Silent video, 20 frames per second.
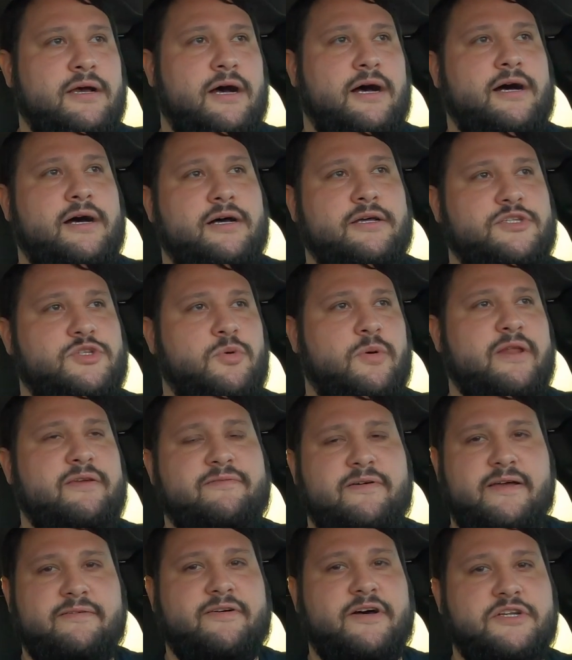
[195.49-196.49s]

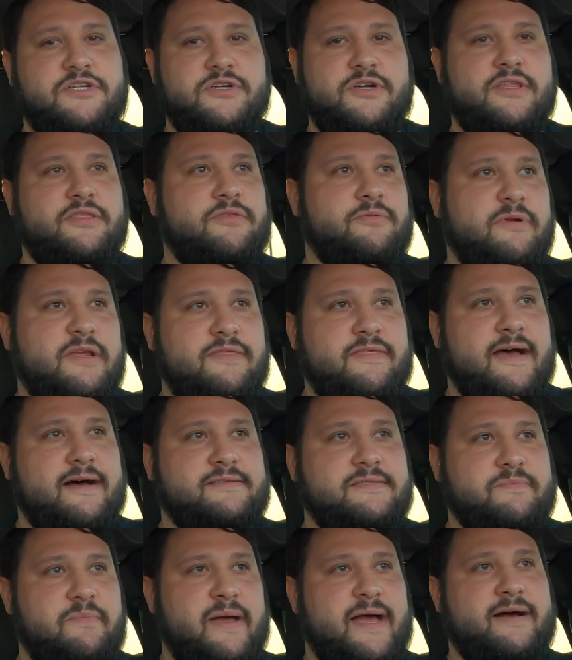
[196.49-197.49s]
2,500 and
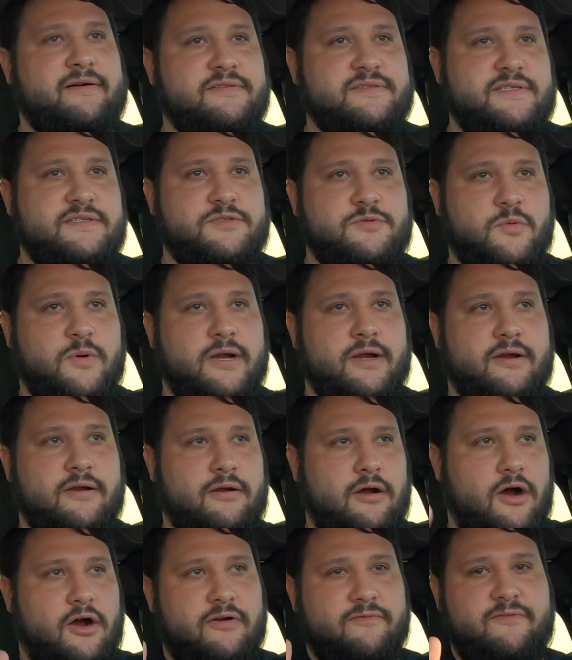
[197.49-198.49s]
3,000 pounds is
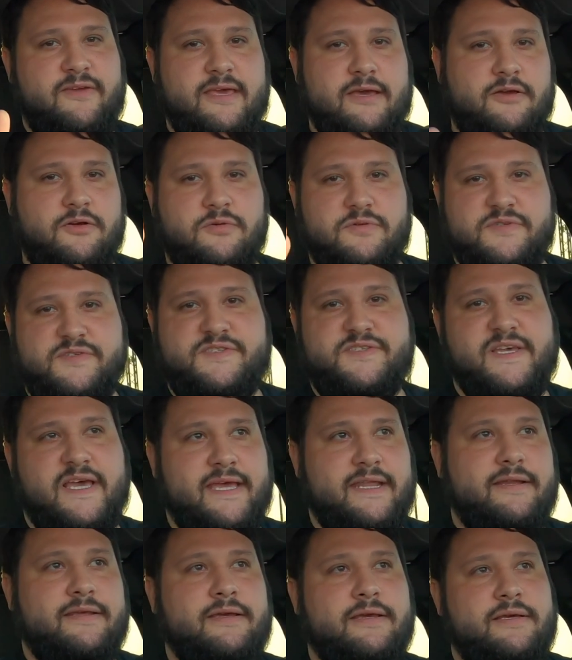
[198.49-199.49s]
where our vehicles sit.